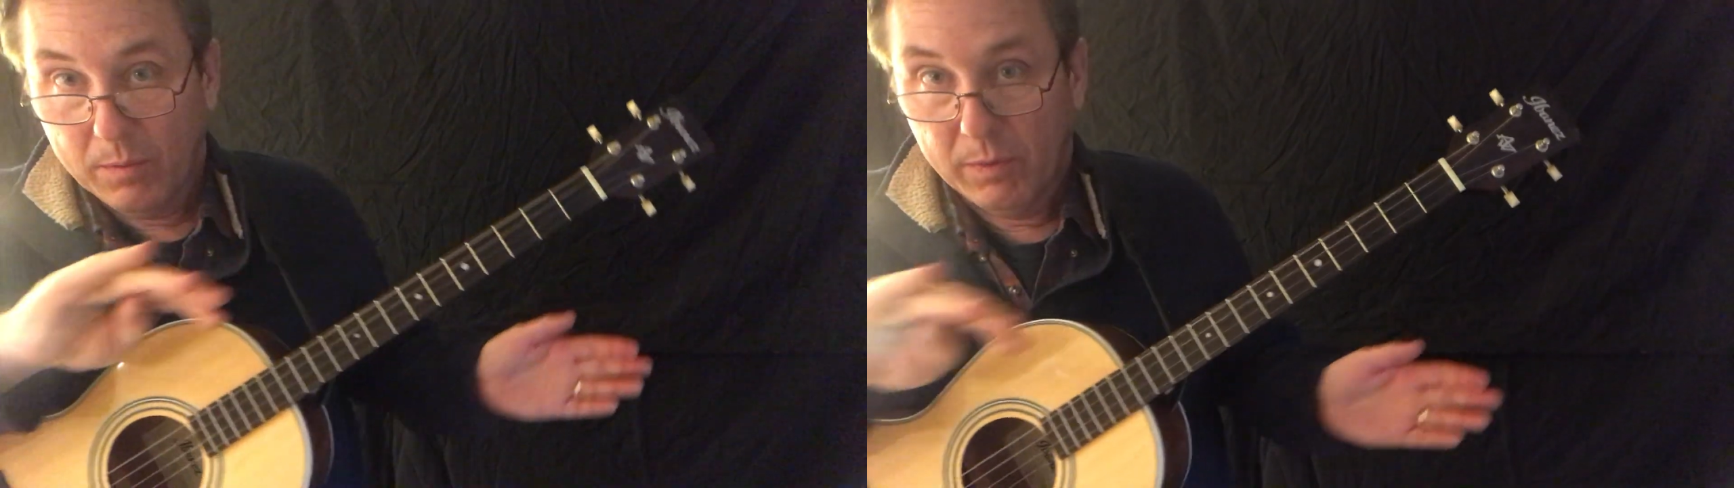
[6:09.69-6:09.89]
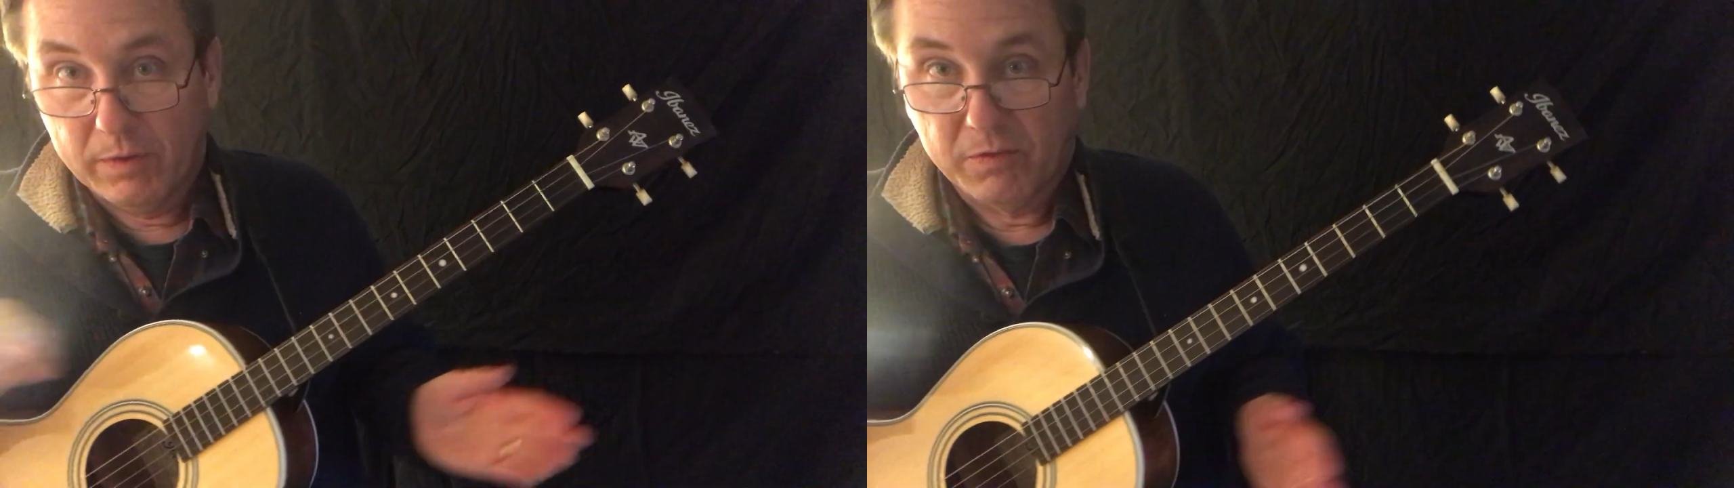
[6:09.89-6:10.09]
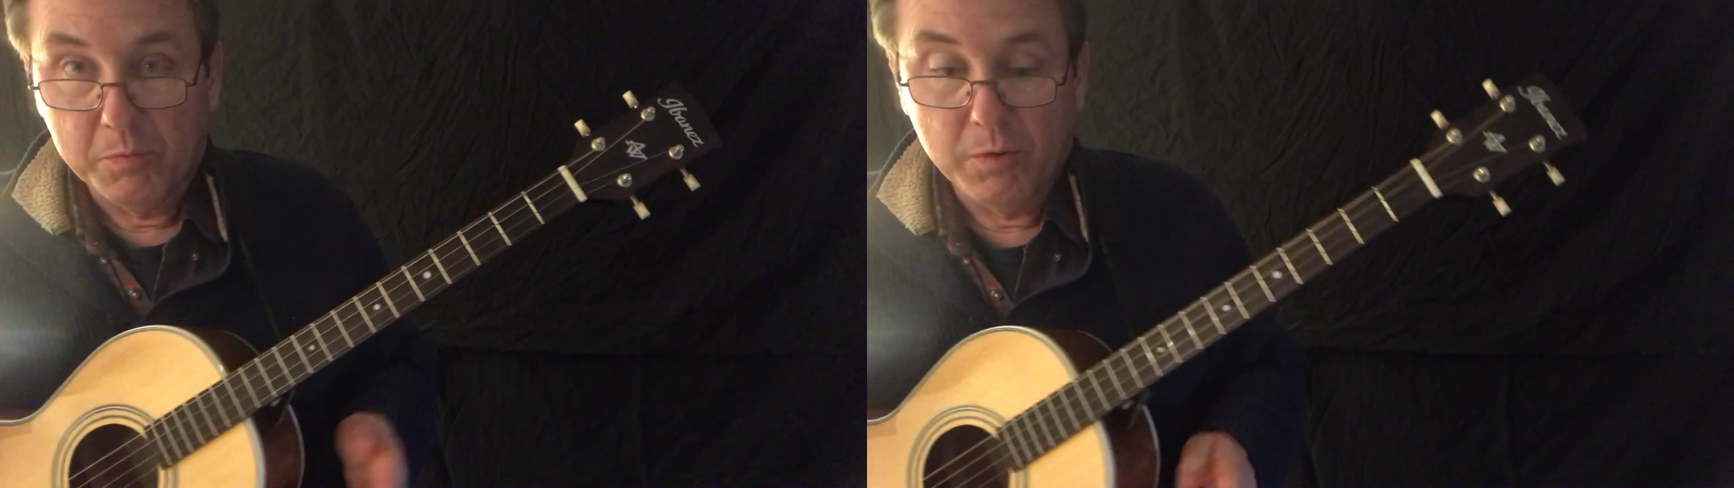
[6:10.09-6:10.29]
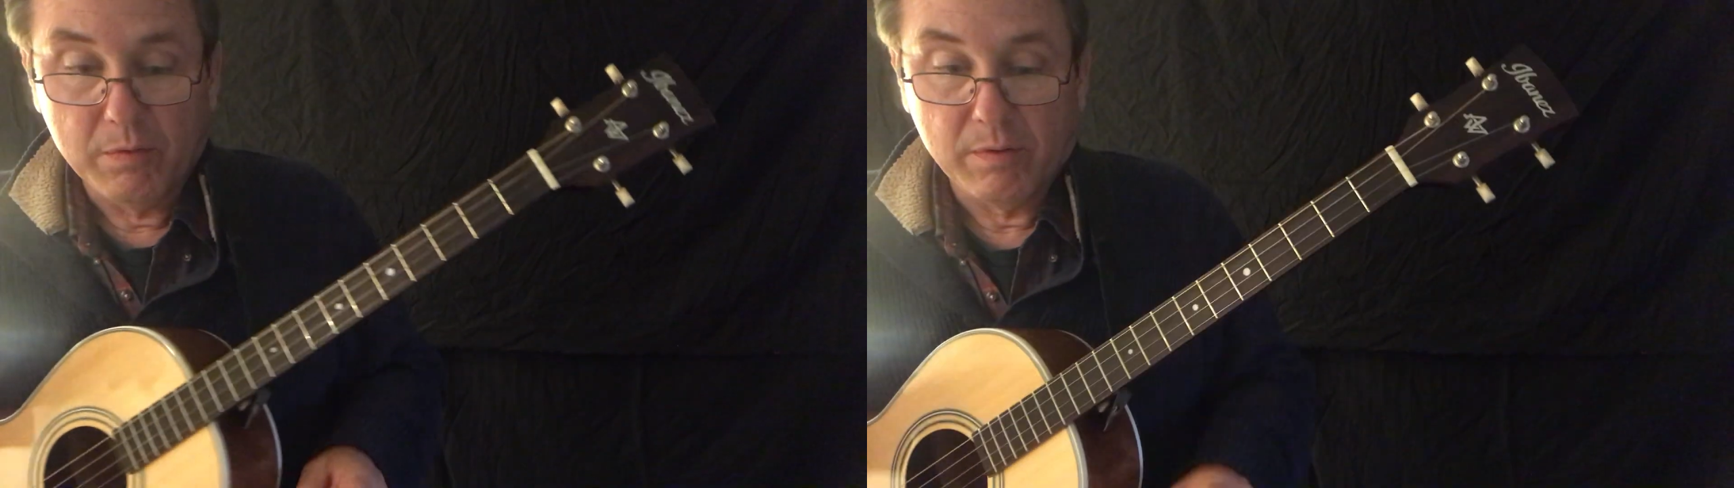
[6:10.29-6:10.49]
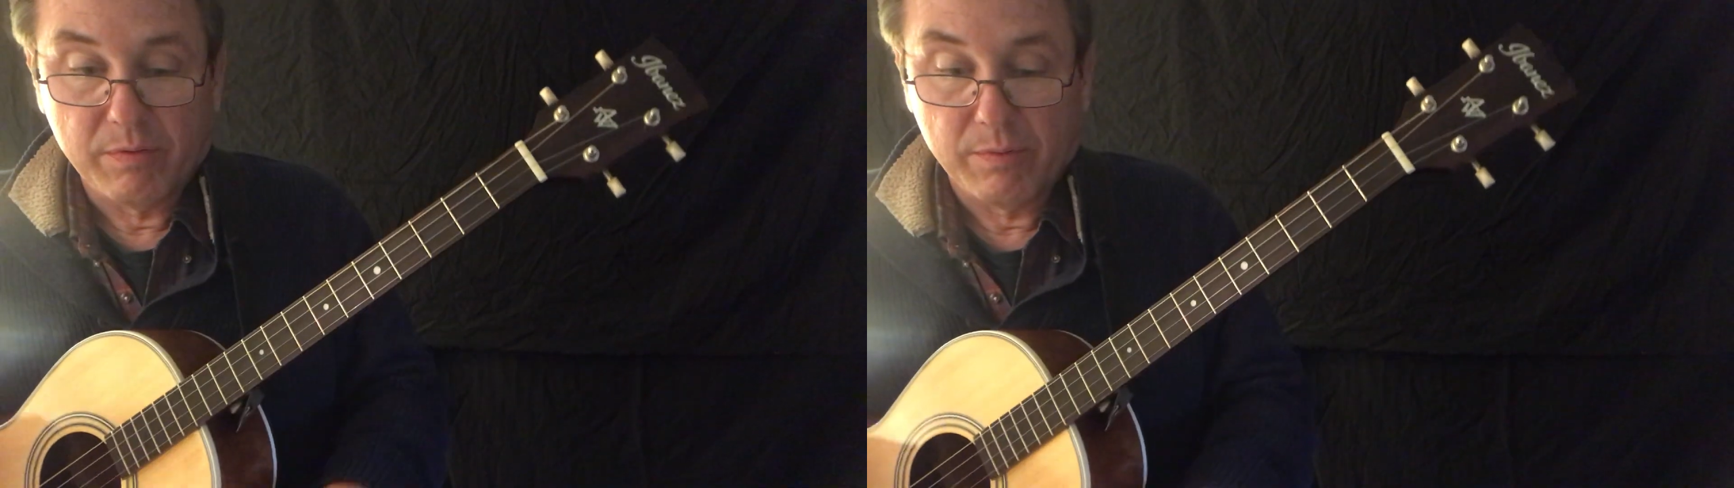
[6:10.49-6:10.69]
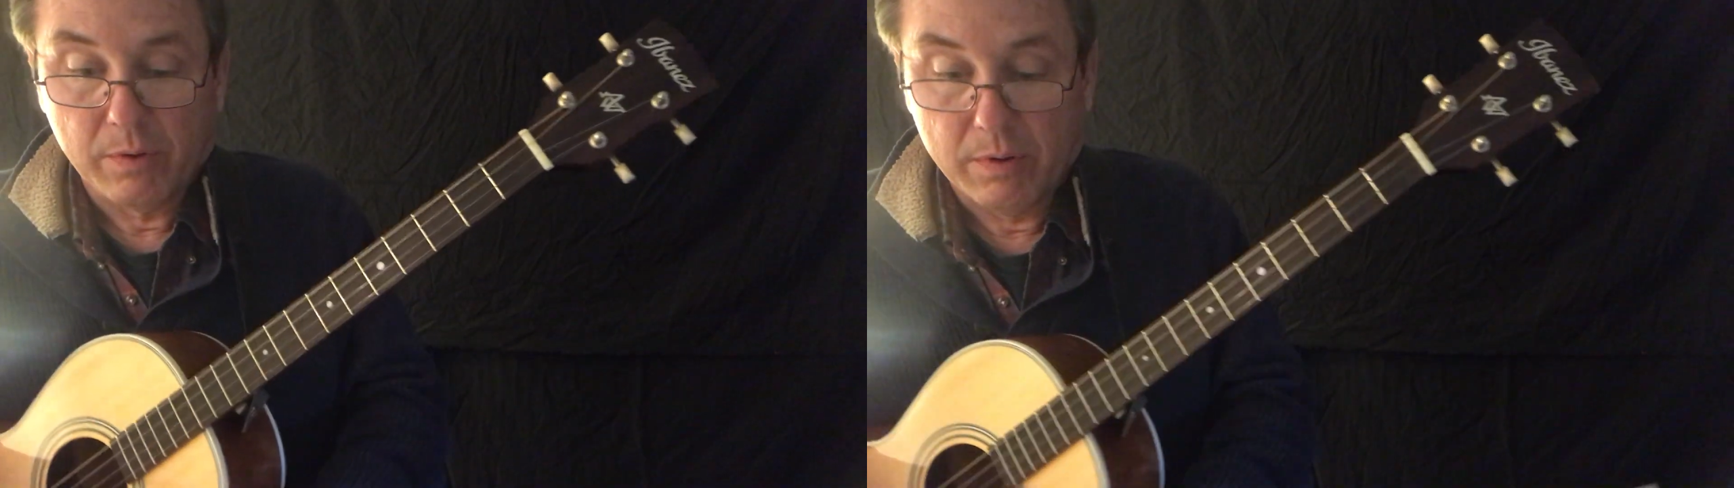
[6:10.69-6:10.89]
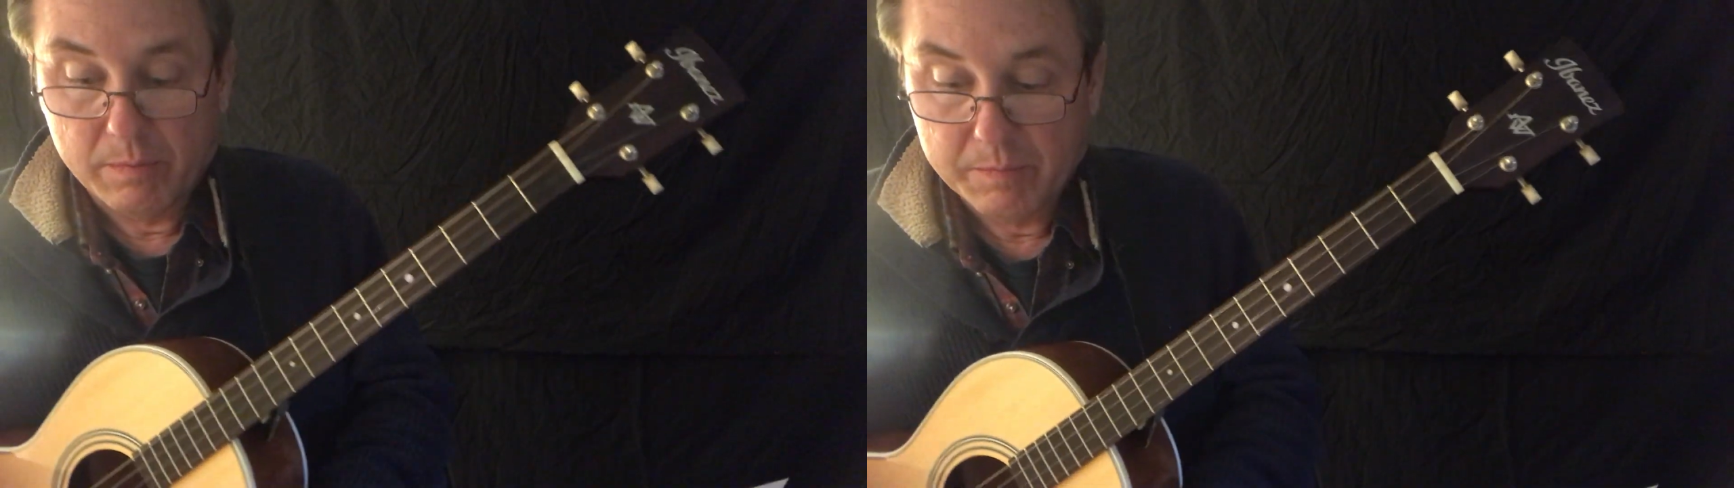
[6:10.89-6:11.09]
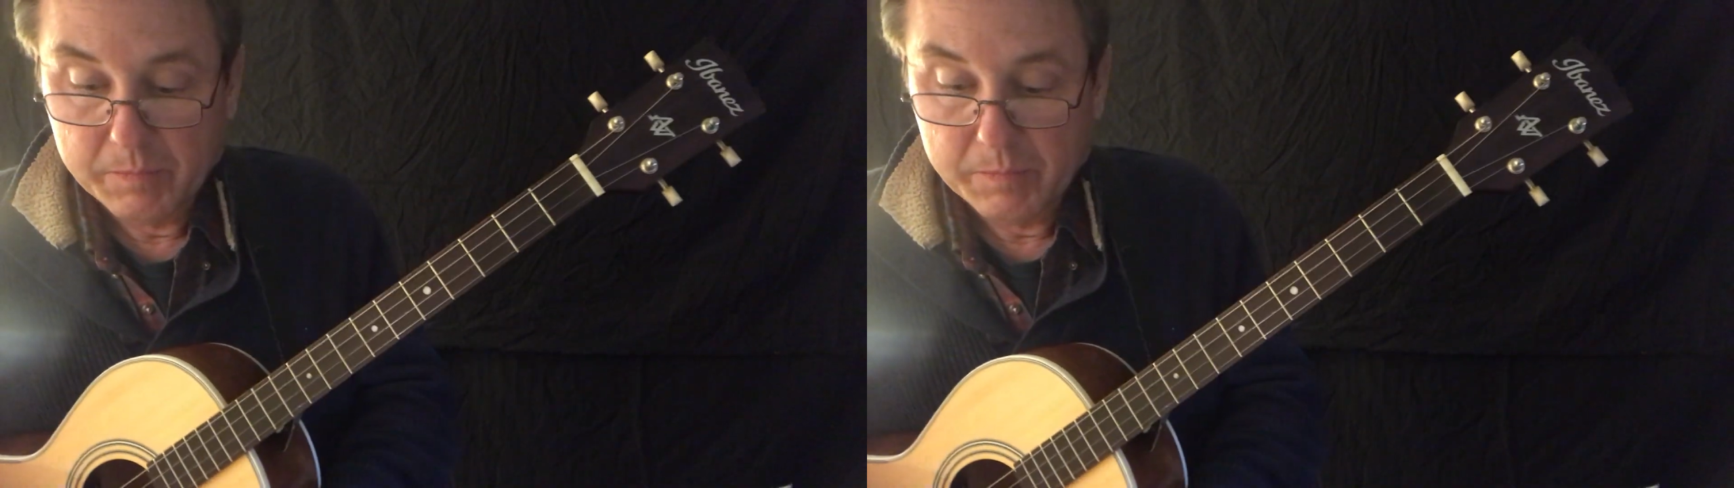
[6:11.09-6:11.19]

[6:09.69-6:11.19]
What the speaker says: went smoothly through